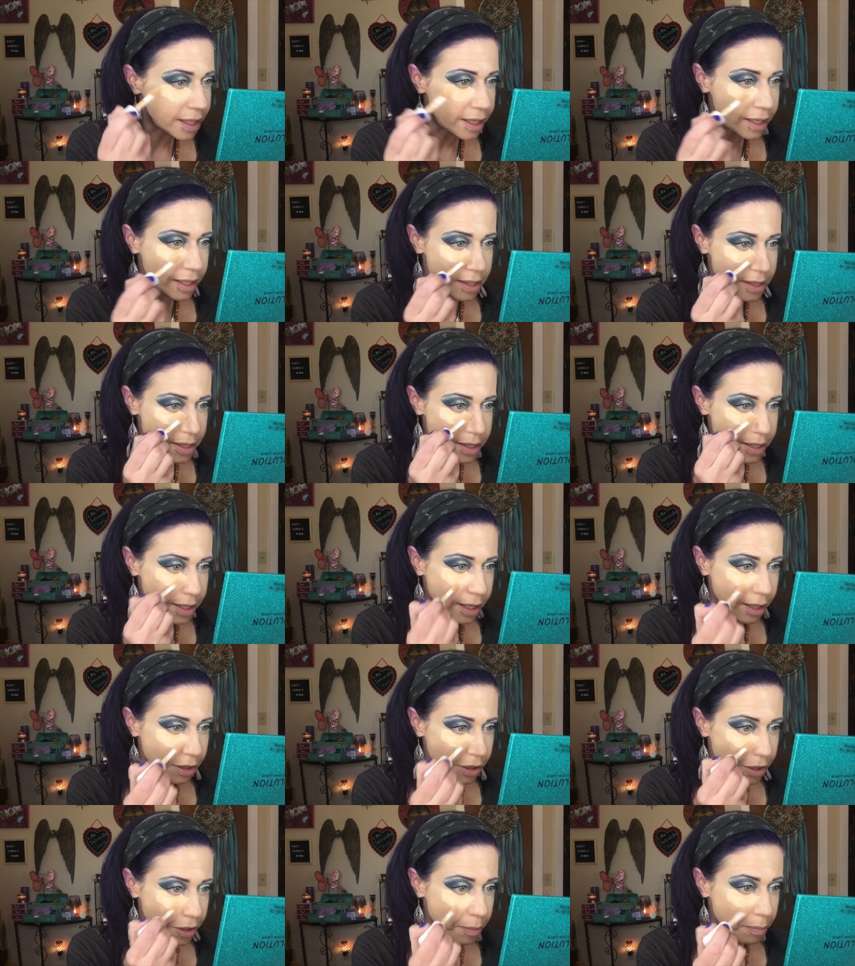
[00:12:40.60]

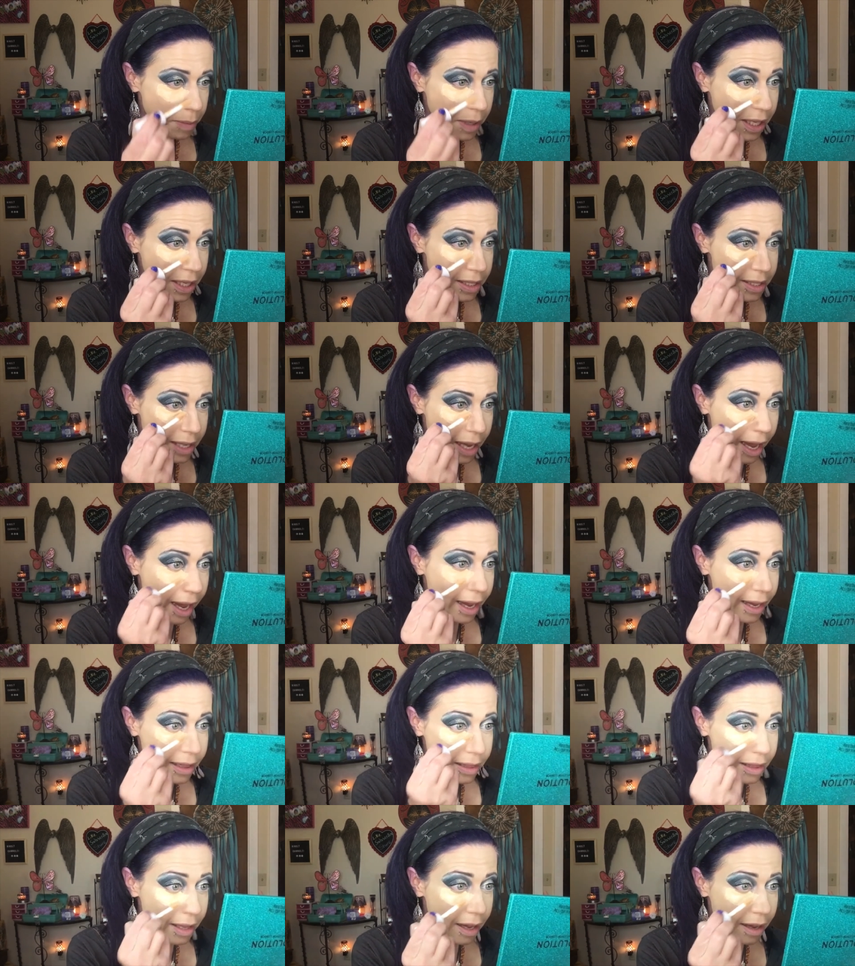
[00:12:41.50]
concealer because
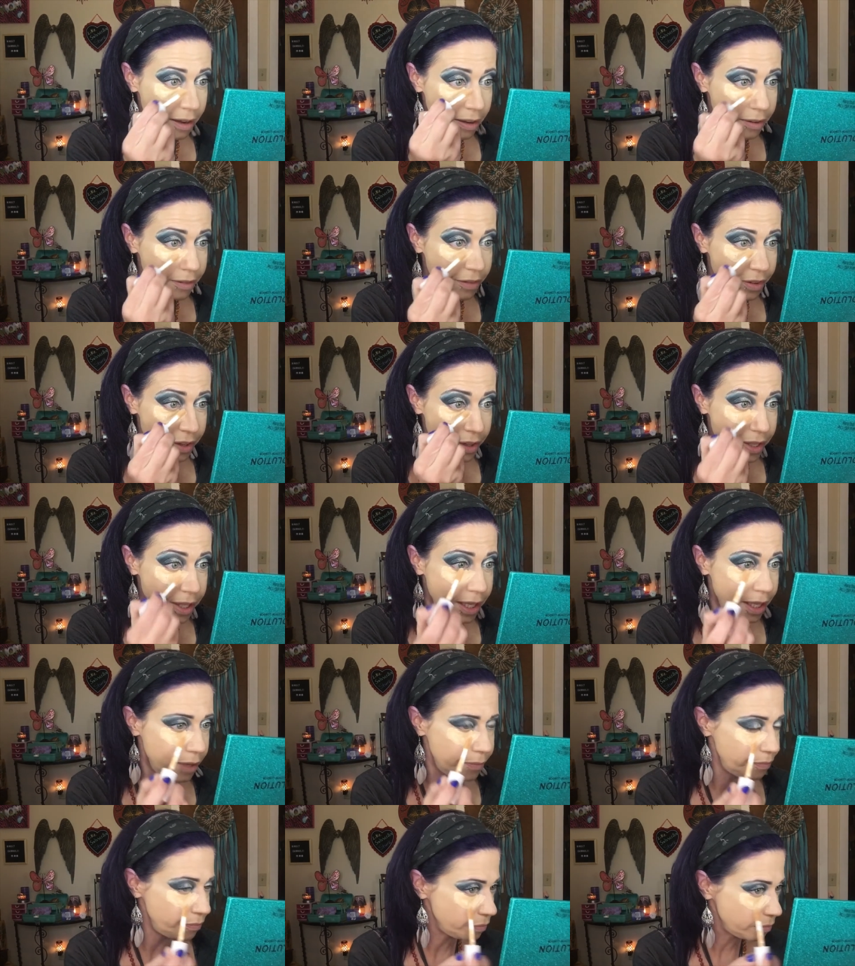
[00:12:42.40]
I love
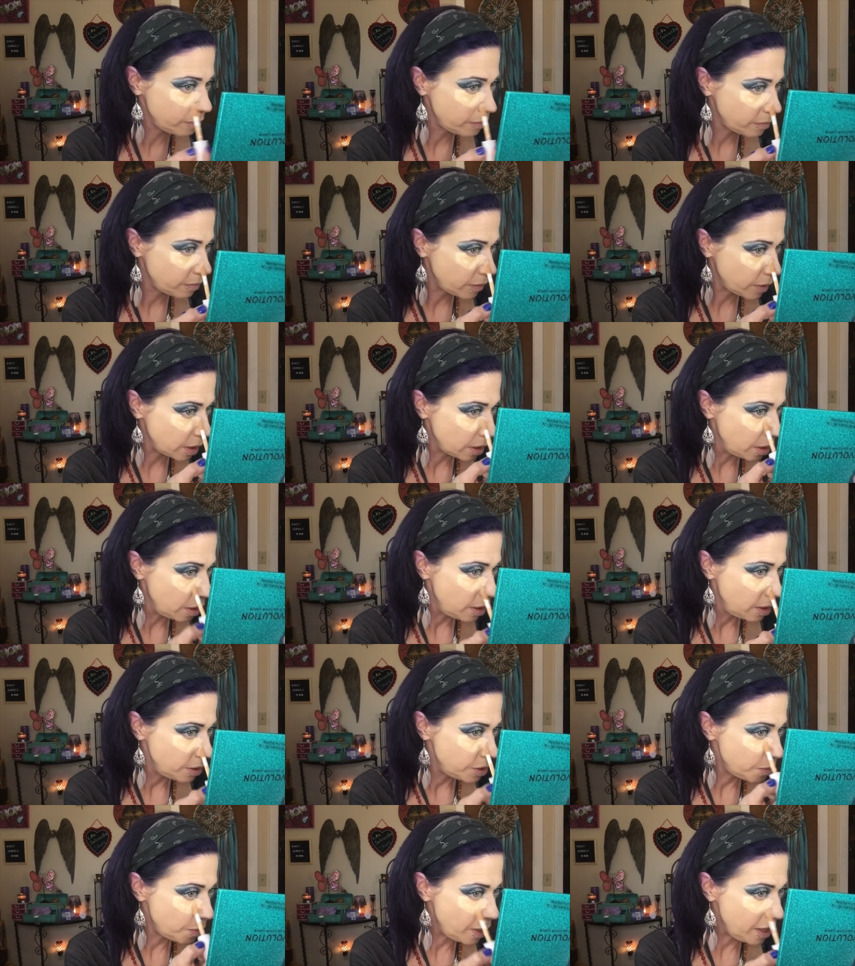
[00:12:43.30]
the,
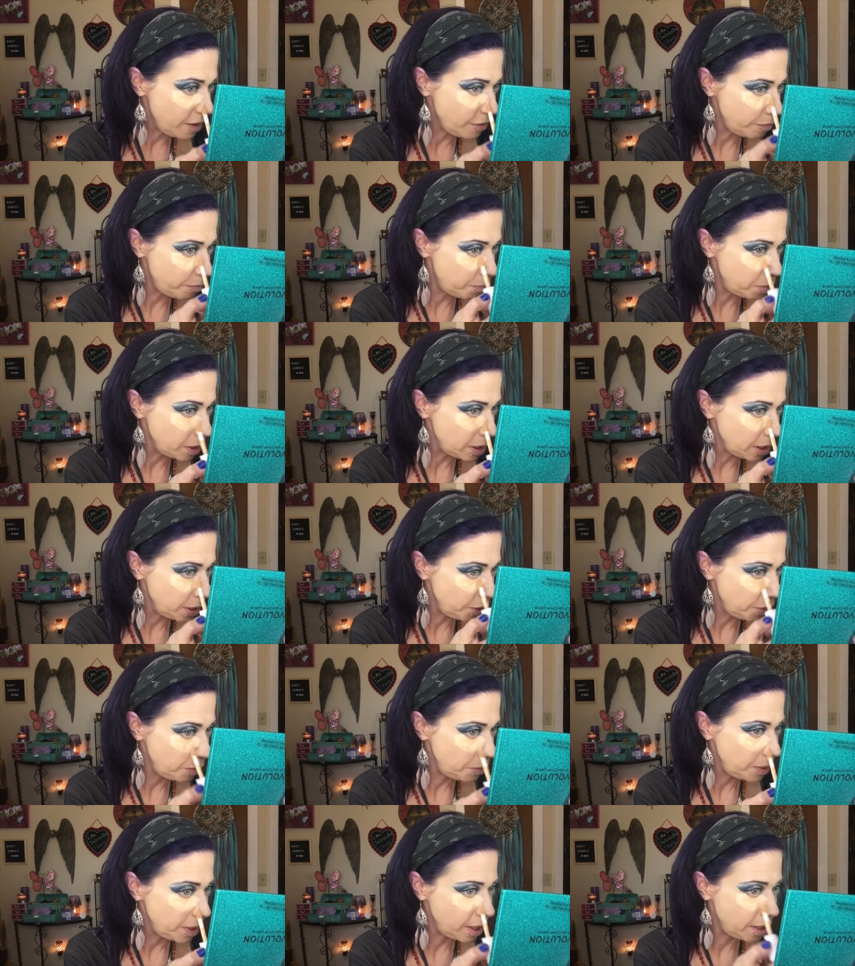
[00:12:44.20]
do I have
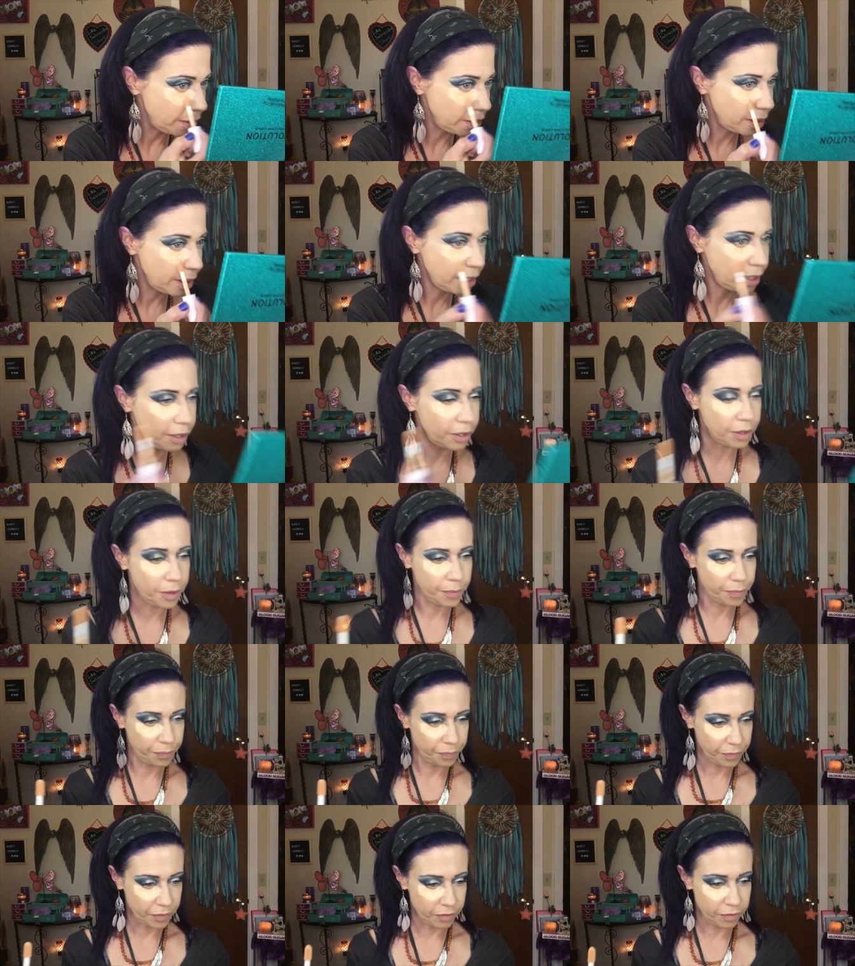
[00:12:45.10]
blue in there?
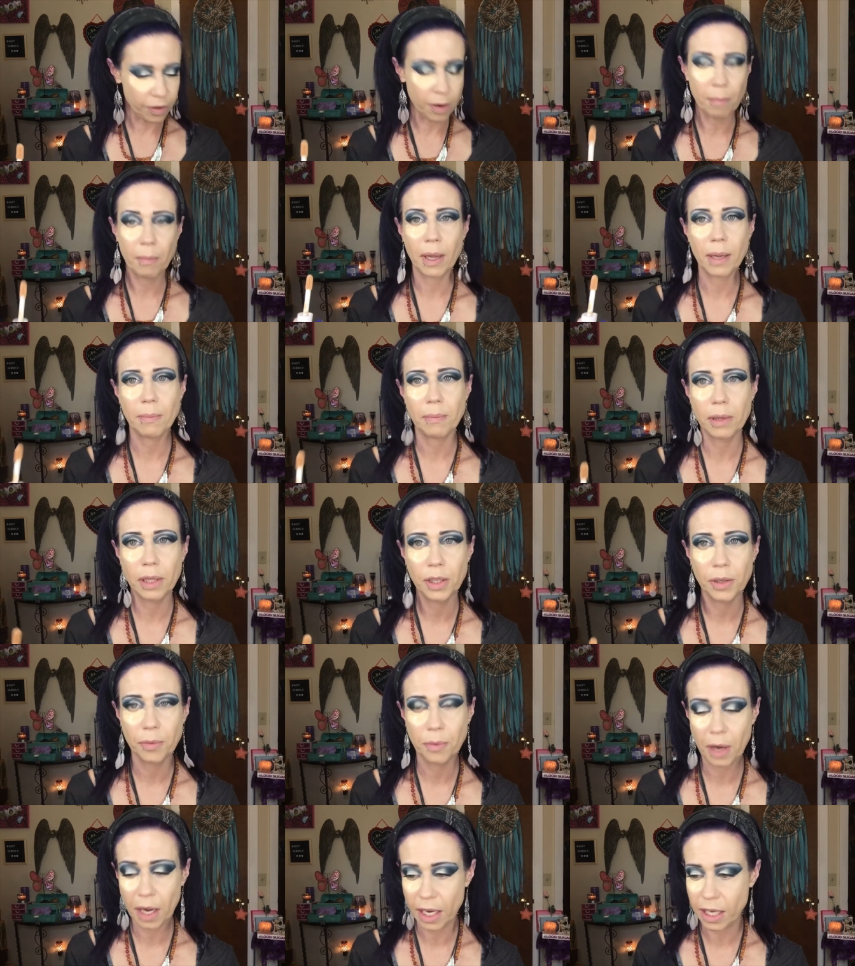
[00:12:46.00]
From my
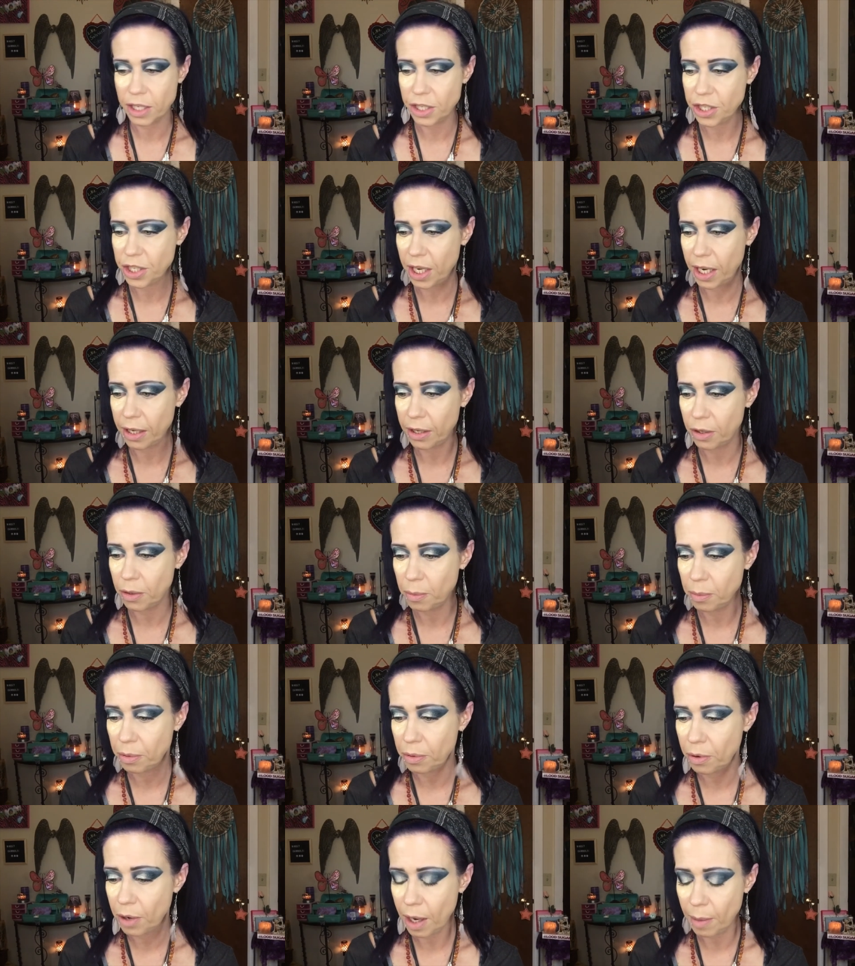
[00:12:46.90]
blue eyeshadow,
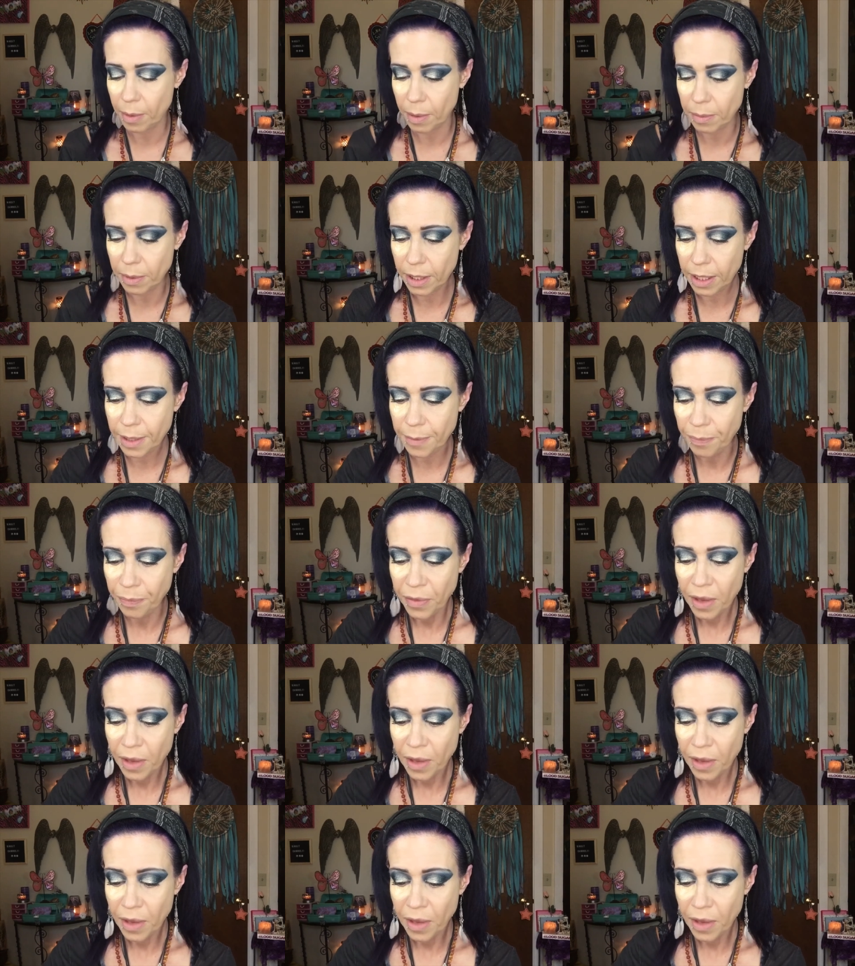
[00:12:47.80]
probably.